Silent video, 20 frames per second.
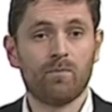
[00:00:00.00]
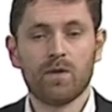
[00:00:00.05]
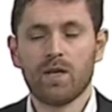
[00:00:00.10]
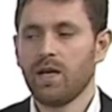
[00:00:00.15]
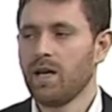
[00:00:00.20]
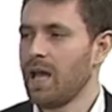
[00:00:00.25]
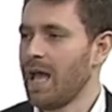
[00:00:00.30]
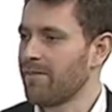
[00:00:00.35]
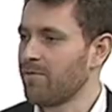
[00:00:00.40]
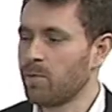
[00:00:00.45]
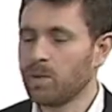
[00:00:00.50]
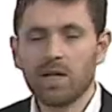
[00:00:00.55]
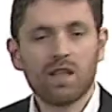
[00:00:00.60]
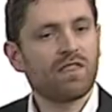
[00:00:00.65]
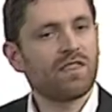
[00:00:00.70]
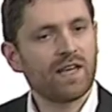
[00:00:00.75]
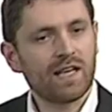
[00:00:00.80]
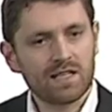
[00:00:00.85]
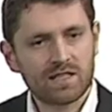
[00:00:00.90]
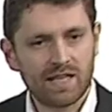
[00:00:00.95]
Everybody
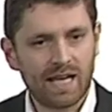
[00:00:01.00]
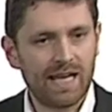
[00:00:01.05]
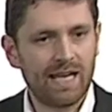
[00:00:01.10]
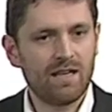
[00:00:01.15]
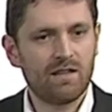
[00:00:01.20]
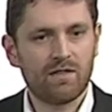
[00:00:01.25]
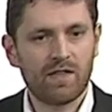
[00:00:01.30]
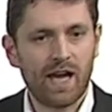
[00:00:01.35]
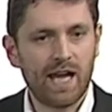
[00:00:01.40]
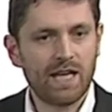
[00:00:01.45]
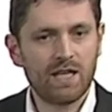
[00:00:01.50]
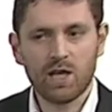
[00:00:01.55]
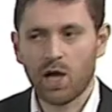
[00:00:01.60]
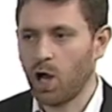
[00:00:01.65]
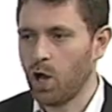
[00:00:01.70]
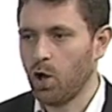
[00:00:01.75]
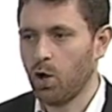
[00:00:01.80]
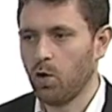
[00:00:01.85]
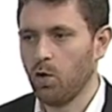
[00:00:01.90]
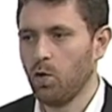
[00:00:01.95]
thinks they
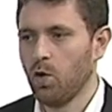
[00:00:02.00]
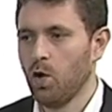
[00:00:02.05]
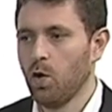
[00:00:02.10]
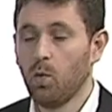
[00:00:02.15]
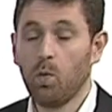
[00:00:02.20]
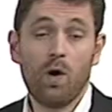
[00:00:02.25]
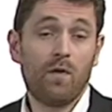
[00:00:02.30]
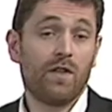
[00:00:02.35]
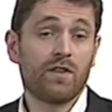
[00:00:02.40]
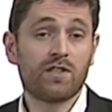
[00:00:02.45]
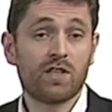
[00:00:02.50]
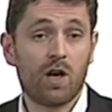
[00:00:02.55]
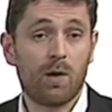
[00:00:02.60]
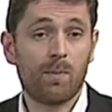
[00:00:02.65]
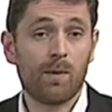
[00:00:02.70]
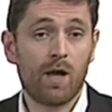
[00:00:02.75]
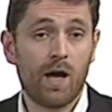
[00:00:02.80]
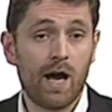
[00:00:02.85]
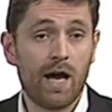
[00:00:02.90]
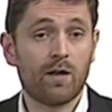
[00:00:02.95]
know what the top
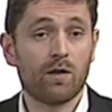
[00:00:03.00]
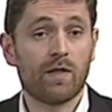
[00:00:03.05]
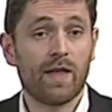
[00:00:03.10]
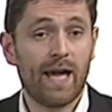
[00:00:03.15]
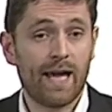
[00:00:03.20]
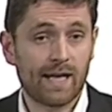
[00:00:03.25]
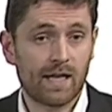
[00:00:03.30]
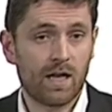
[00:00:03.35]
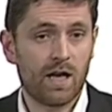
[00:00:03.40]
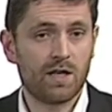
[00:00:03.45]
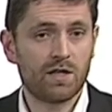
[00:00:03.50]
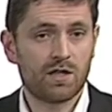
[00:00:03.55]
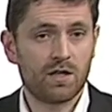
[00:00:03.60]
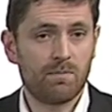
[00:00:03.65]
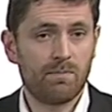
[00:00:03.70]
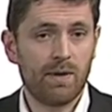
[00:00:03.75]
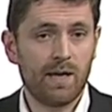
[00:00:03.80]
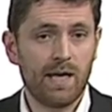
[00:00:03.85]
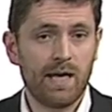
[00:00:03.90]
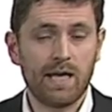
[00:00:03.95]
line or the headline should
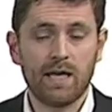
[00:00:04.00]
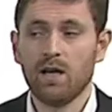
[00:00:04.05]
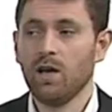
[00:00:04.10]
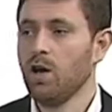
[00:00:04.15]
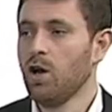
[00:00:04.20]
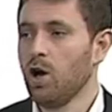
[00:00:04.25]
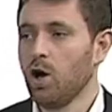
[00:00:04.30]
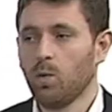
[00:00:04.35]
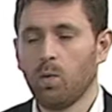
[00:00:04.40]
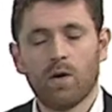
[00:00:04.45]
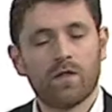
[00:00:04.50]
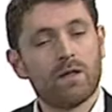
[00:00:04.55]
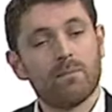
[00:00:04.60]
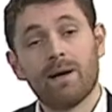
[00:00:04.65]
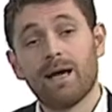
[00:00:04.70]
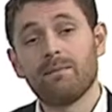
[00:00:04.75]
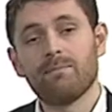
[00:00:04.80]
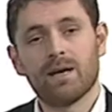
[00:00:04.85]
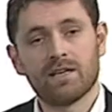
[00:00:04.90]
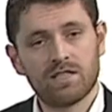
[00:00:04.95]
be or what the
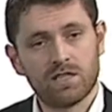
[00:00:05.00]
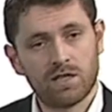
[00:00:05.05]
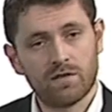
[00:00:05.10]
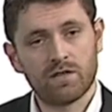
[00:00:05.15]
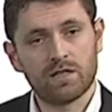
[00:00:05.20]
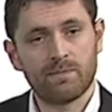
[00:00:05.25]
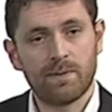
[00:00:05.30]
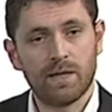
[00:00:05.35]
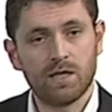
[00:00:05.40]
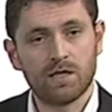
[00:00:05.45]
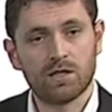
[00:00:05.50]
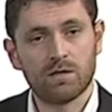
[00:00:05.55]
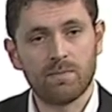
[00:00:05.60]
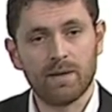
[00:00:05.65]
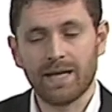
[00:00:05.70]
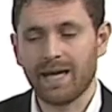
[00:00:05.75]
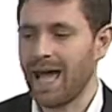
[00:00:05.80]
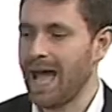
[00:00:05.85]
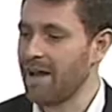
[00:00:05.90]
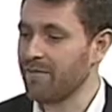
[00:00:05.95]
main message of a speech should
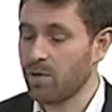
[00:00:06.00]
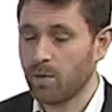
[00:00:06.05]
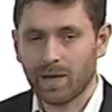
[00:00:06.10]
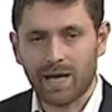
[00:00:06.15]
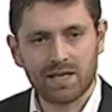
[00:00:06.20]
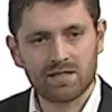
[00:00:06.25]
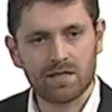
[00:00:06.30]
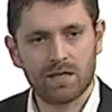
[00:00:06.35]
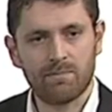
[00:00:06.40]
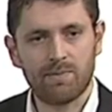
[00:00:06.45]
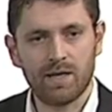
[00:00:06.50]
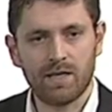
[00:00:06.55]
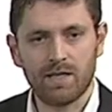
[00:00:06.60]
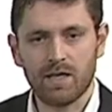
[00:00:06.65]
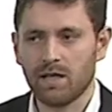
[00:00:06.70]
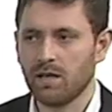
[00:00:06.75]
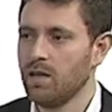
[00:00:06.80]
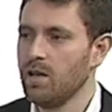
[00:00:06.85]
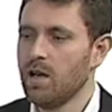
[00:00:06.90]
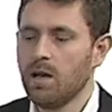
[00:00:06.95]
be. Everyone has an
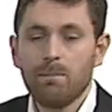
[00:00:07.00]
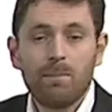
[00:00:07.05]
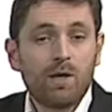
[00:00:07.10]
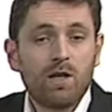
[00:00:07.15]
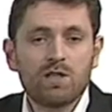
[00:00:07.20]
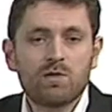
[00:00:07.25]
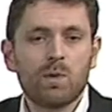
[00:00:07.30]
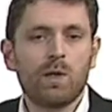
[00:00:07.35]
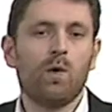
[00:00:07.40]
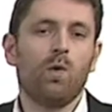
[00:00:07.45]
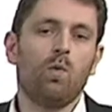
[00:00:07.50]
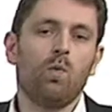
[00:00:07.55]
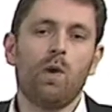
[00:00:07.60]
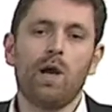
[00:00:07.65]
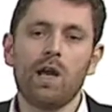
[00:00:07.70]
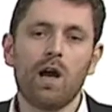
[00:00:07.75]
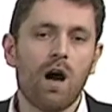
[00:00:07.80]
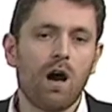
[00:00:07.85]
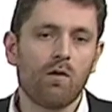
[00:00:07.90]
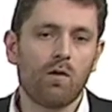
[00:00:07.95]
opinion because we
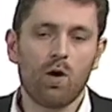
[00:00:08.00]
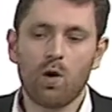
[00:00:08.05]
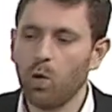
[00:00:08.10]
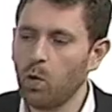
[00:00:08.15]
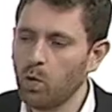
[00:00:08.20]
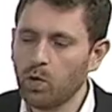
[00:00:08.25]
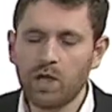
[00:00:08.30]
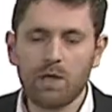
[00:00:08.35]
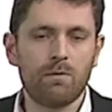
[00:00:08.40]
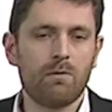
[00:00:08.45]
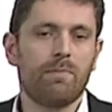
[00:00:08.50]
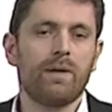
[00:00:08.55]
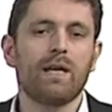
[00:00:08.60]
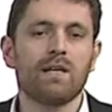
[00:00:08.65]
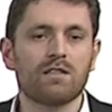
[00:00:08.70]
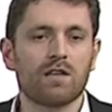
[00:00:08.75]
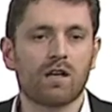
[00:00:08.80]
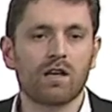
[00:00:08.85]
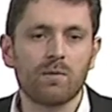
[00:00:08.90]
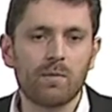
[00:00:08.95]
are, all human beings
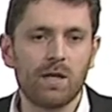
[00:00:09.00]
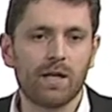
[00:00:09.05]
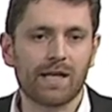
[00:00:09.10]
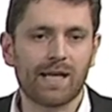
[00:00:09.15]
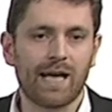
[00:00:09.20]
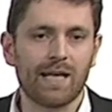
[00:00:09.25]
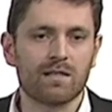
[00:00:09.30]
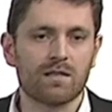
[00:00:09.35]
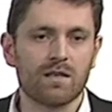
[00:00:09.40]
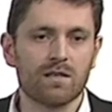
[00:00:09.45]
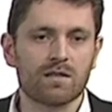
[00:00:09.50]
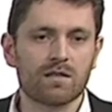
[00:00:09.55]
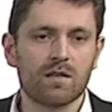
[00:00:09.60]
are communicators